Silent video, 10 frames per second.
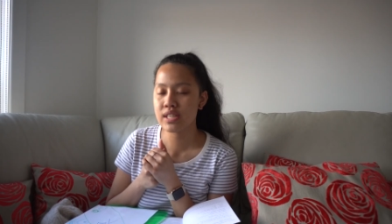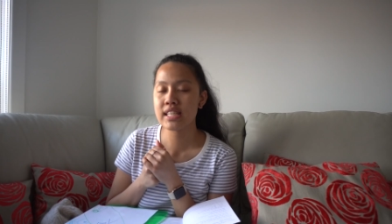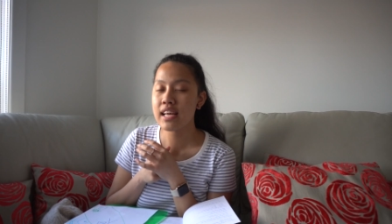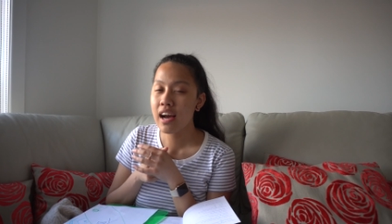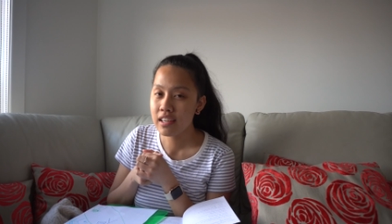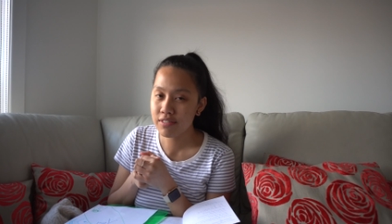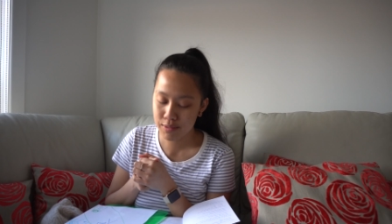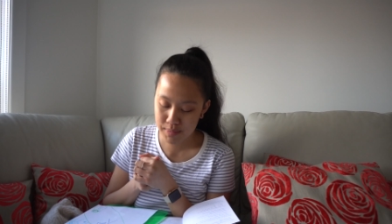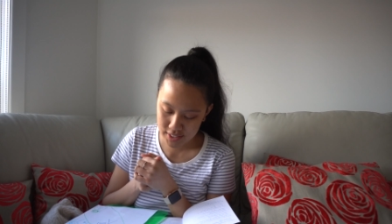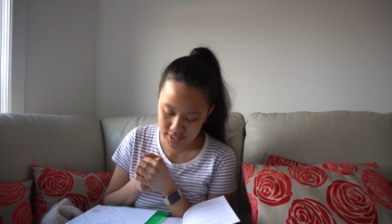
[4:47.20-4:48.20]
aside
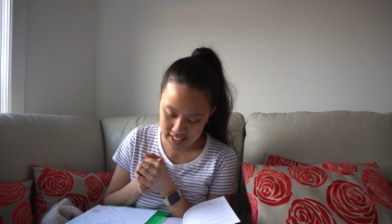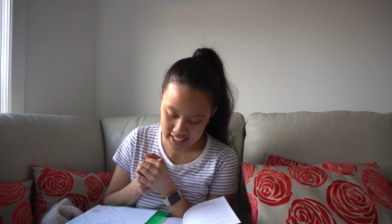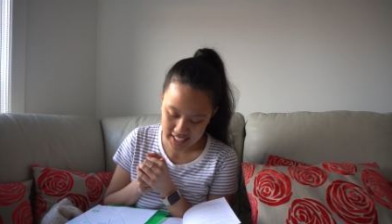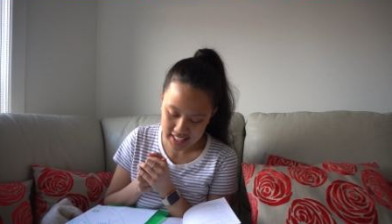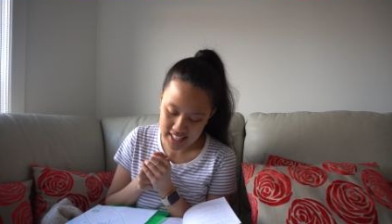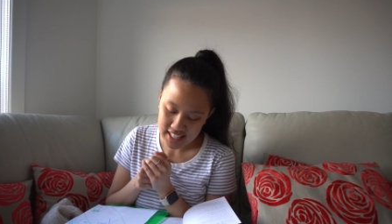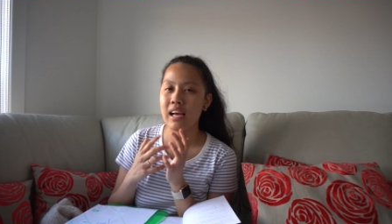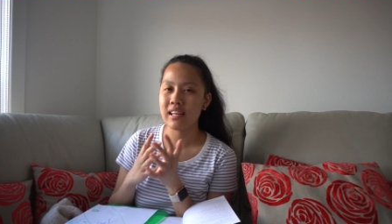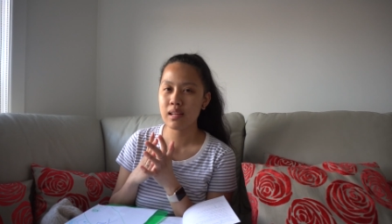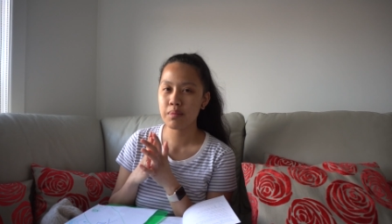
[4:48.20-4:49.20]
from those things,
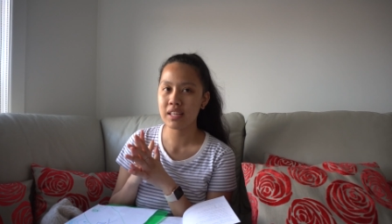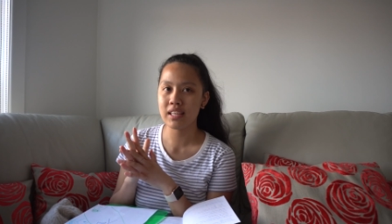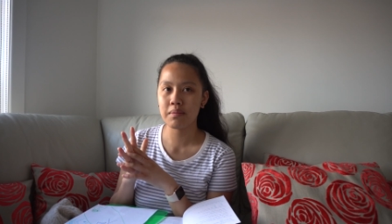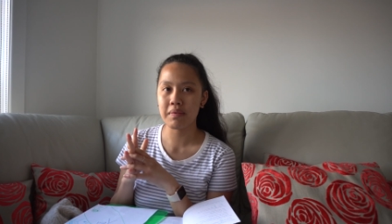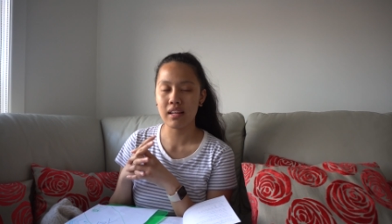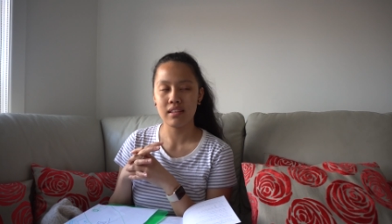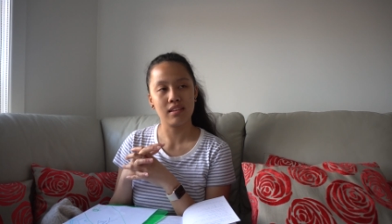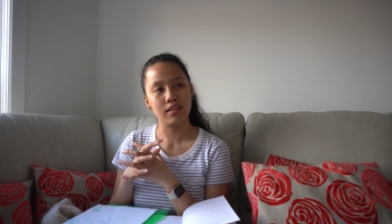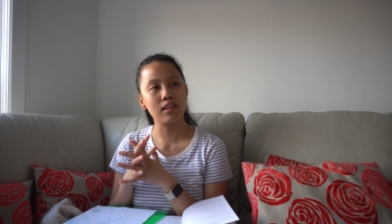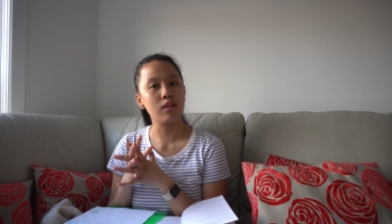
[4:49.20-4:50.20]
I end up thinking
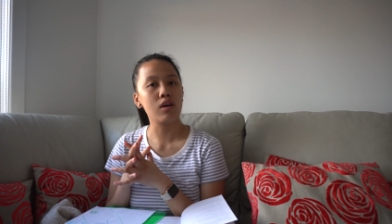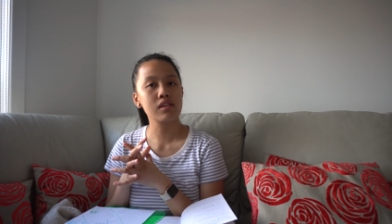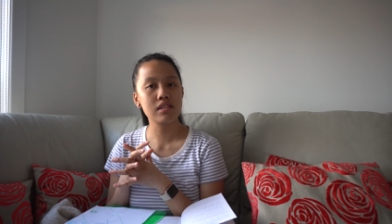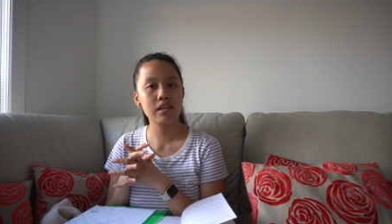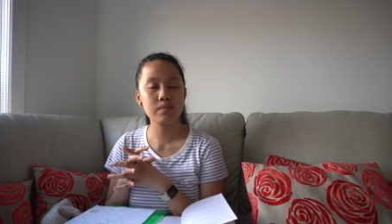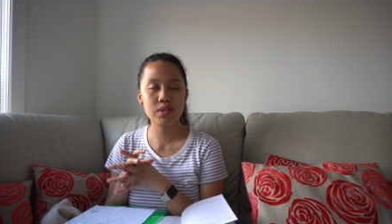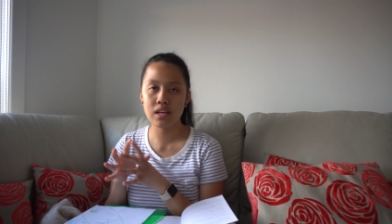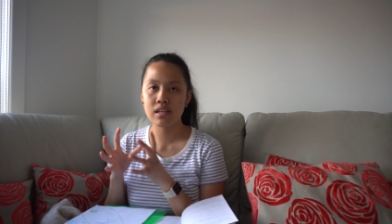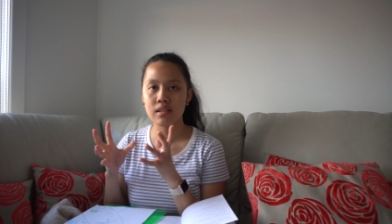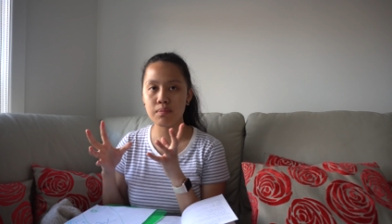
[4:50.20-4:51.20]
about the long term. So
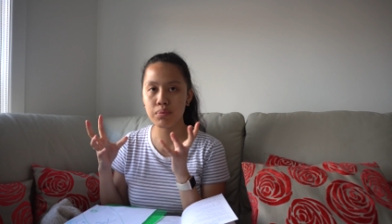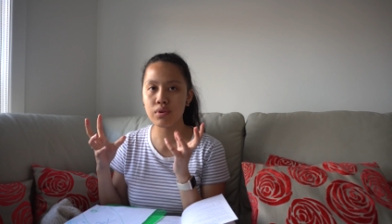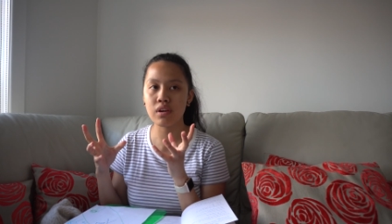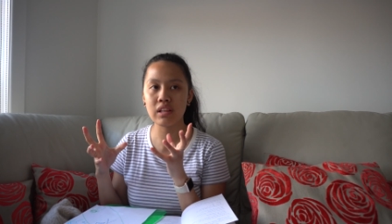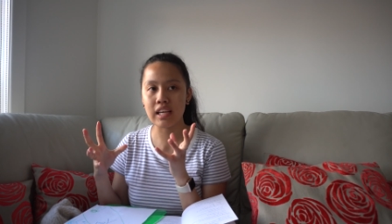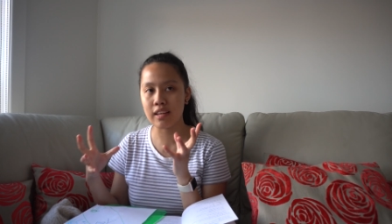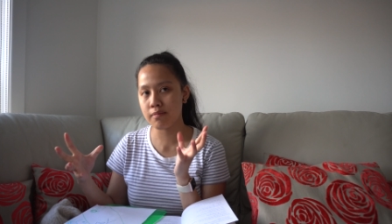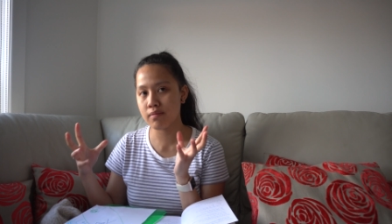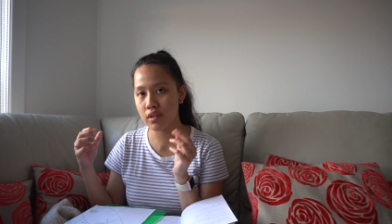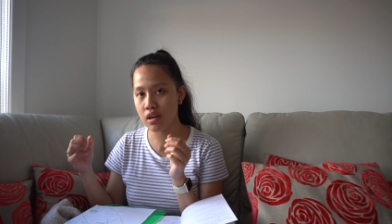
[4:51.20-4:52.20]
I put on like a
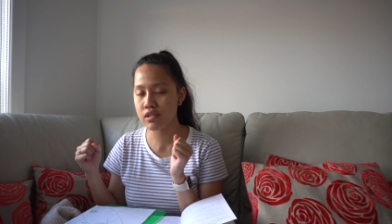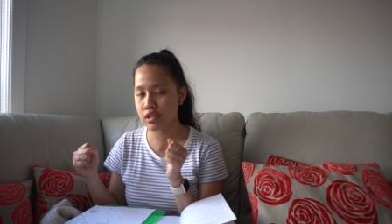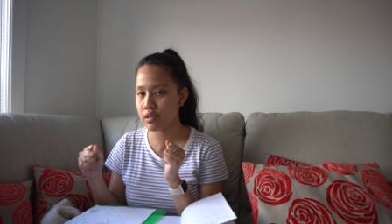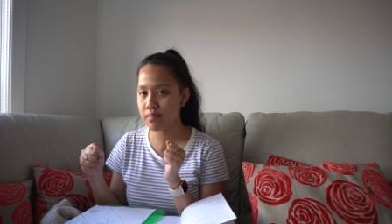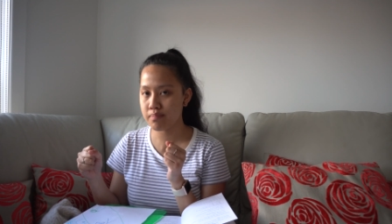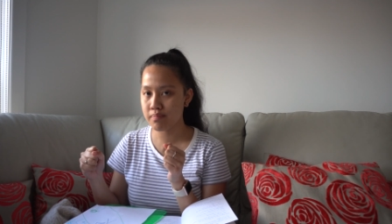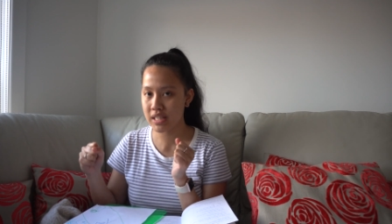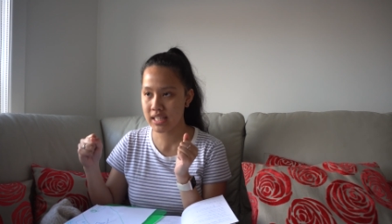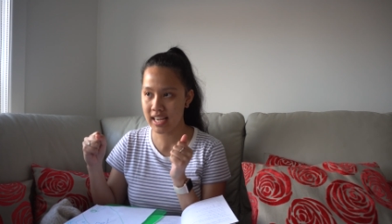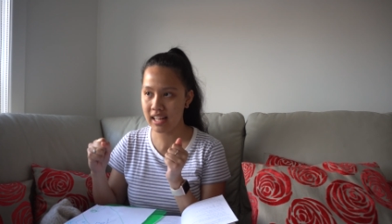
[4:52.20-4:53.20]
long-term
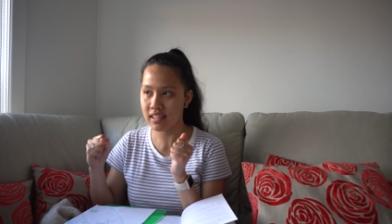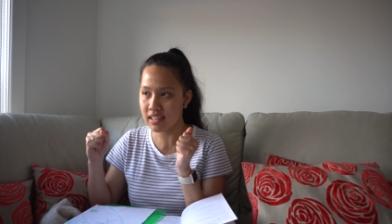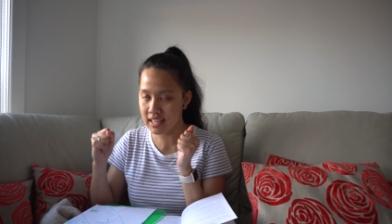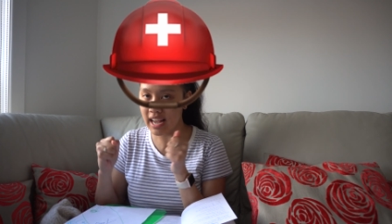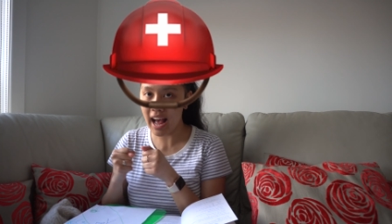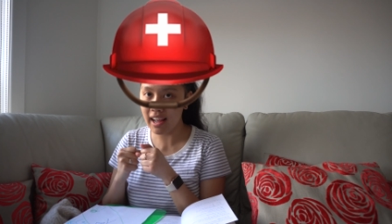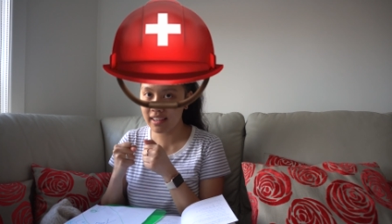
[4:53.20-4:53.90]
mentality hat